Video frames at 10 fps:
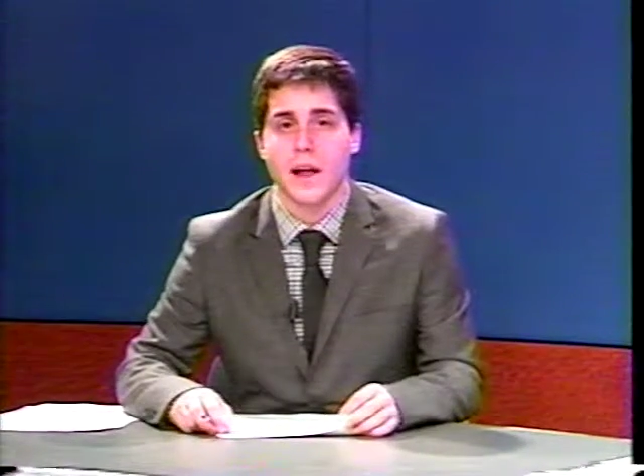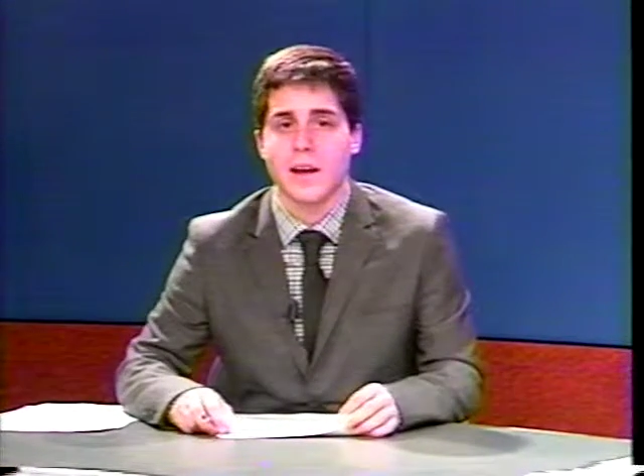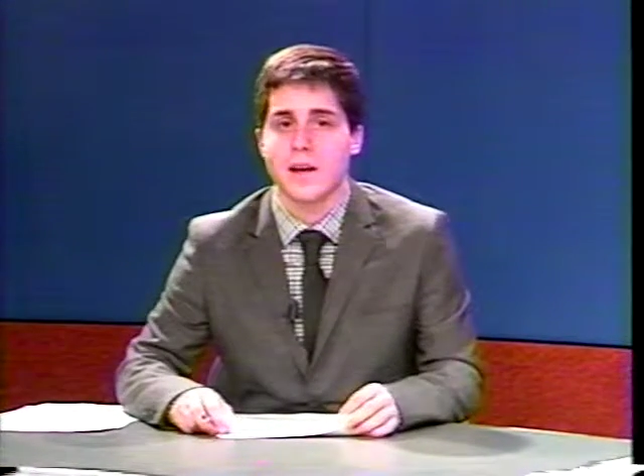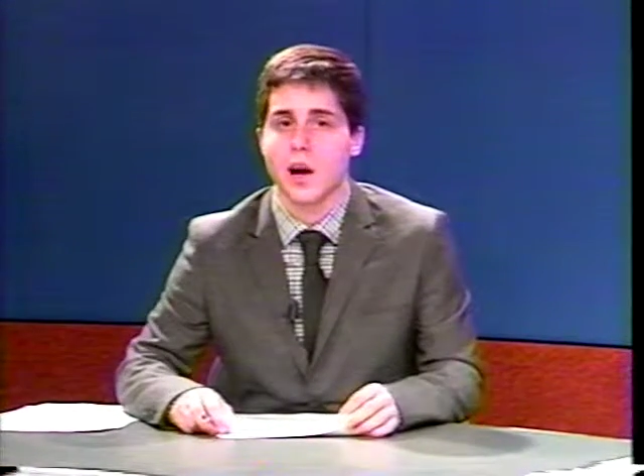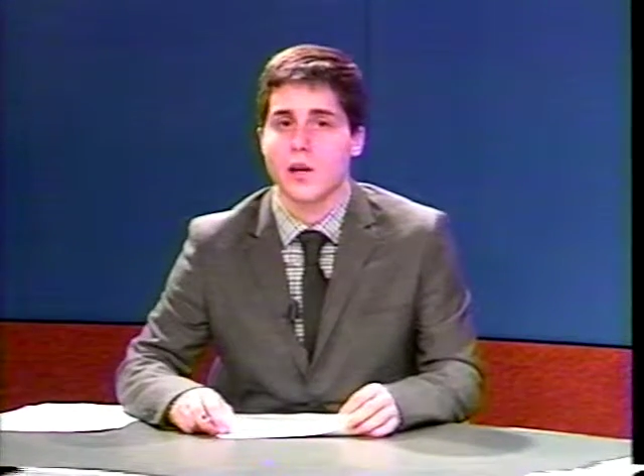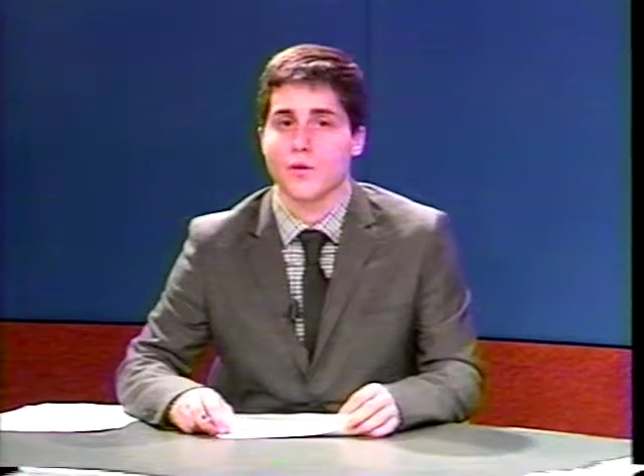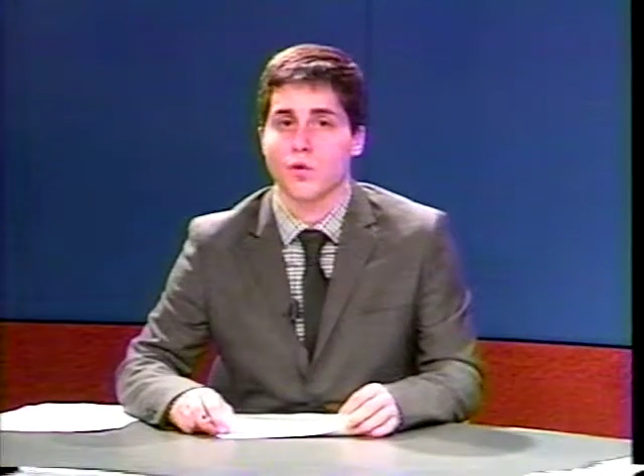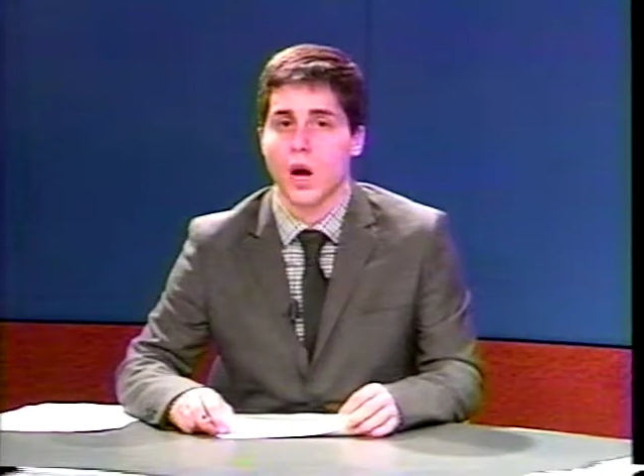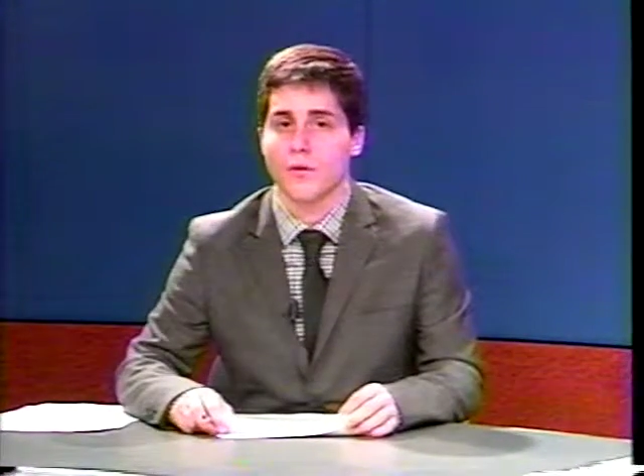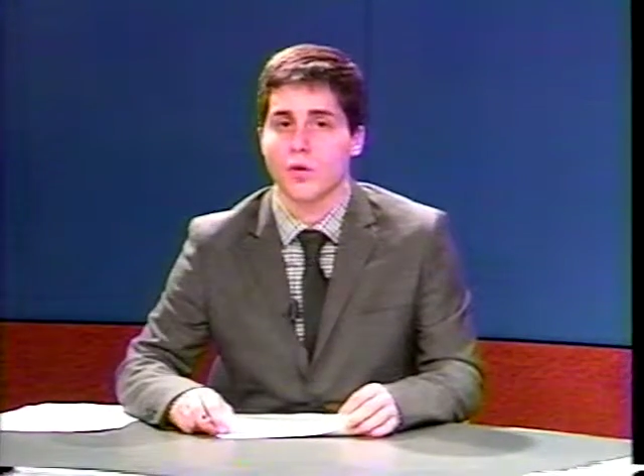any kind of
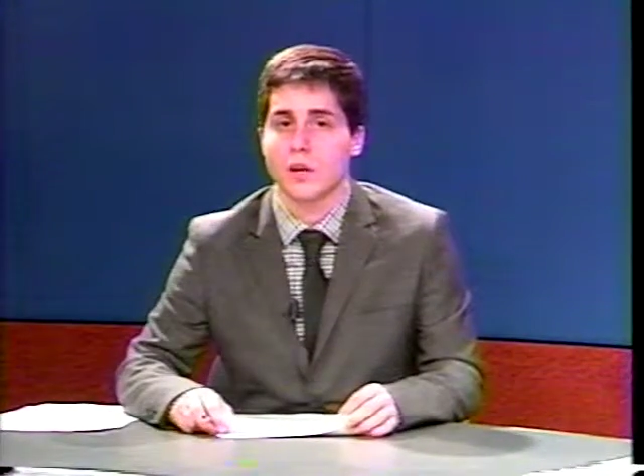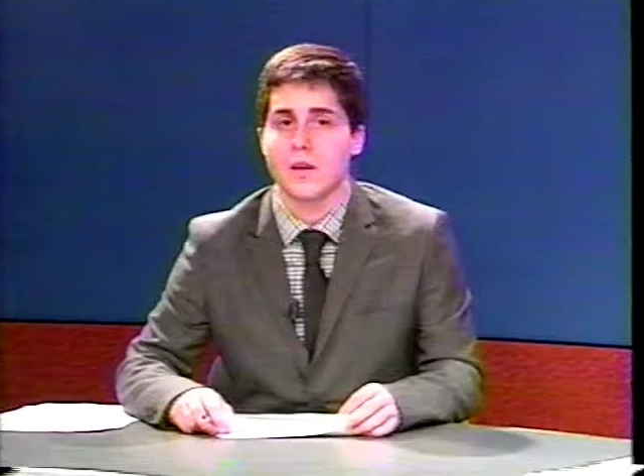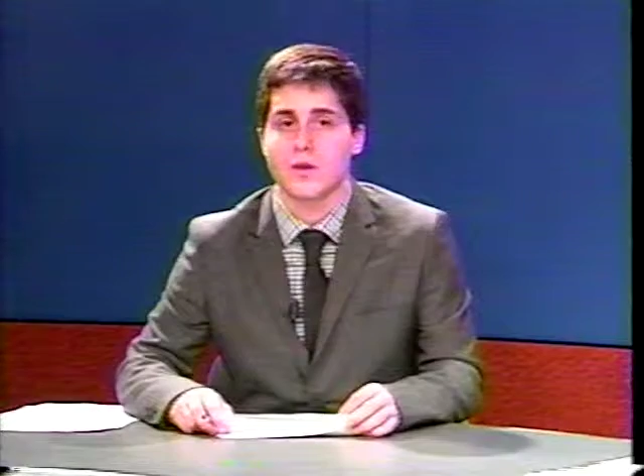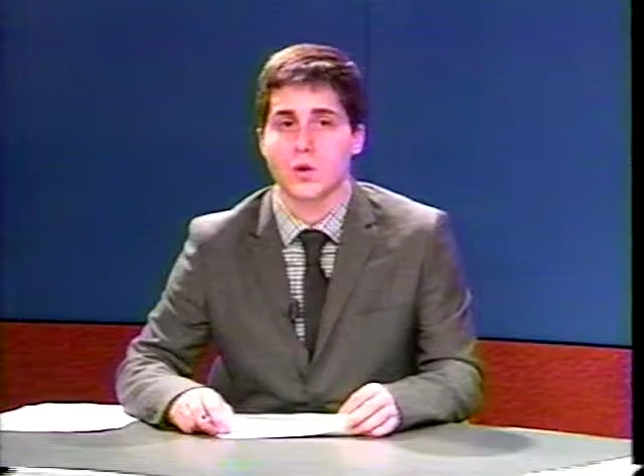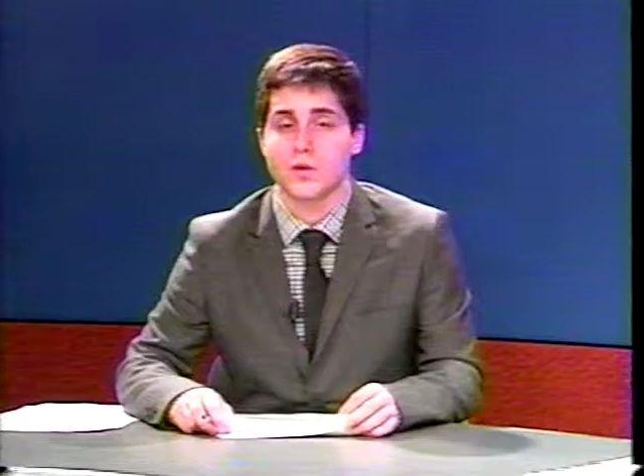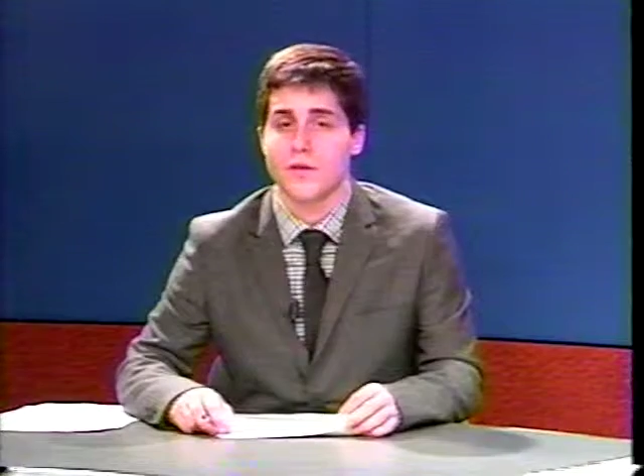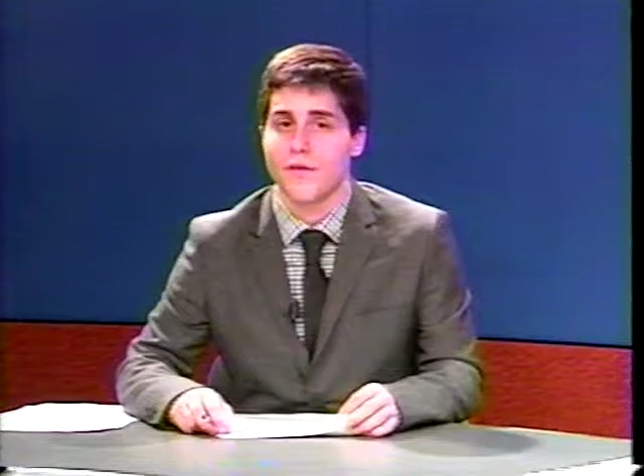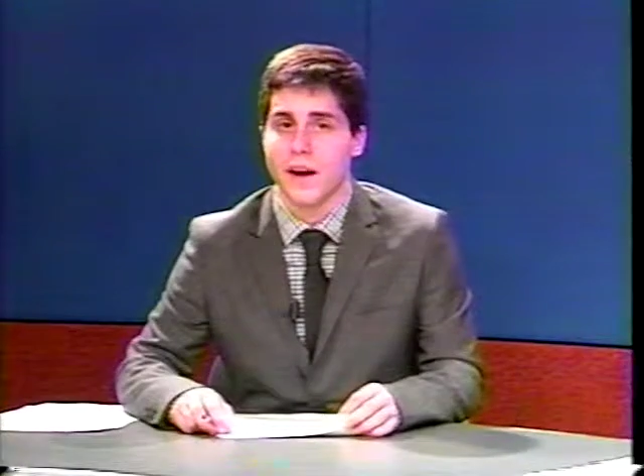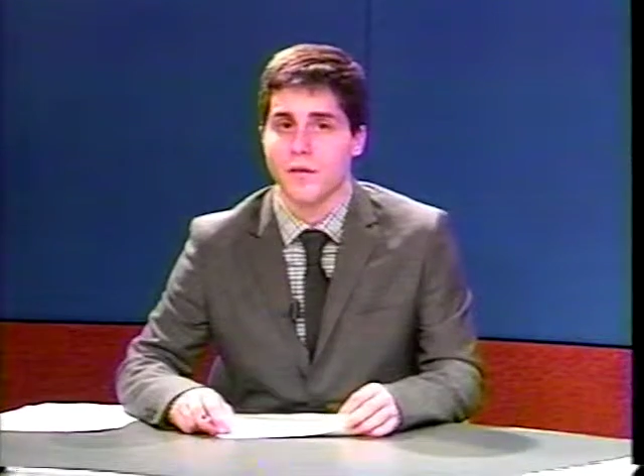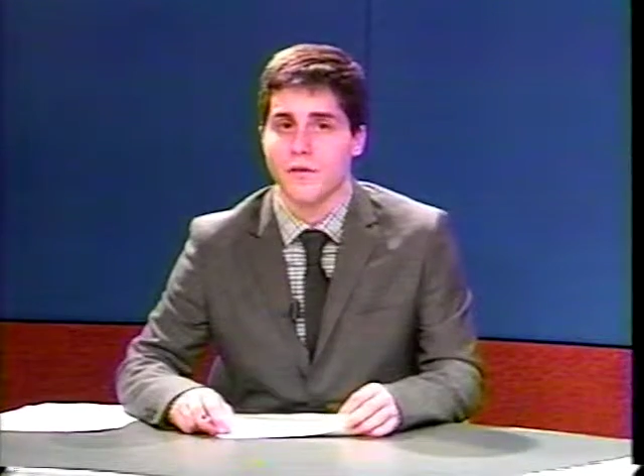rivalry-induced
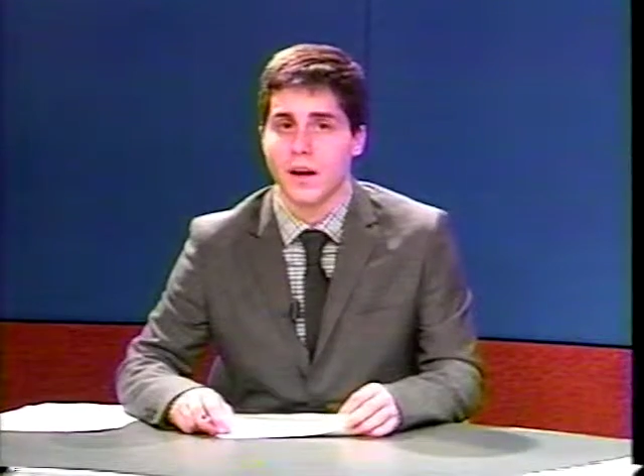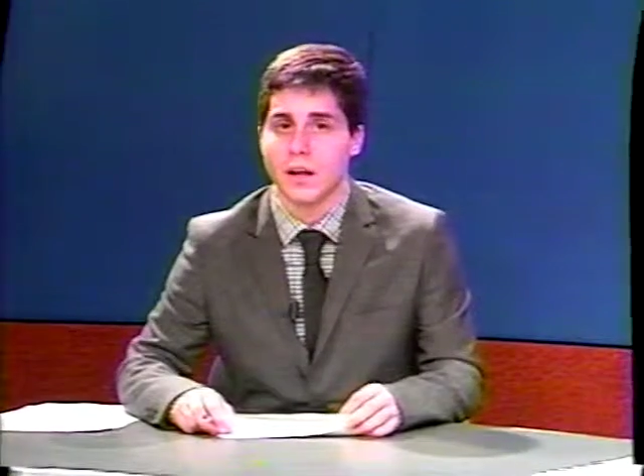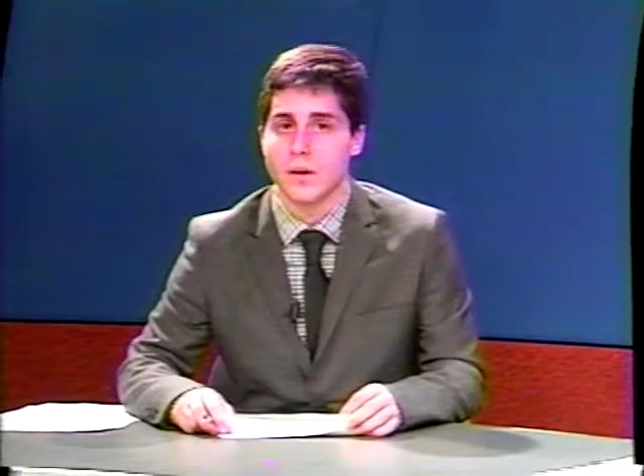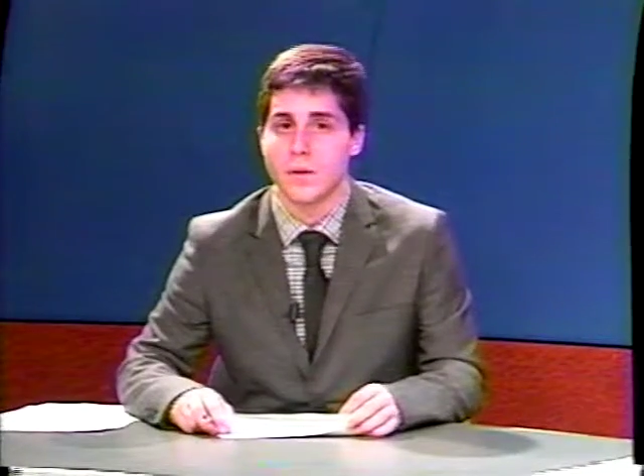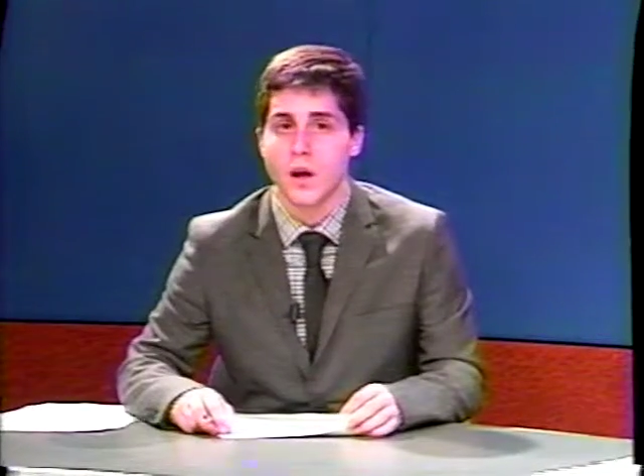fan fight.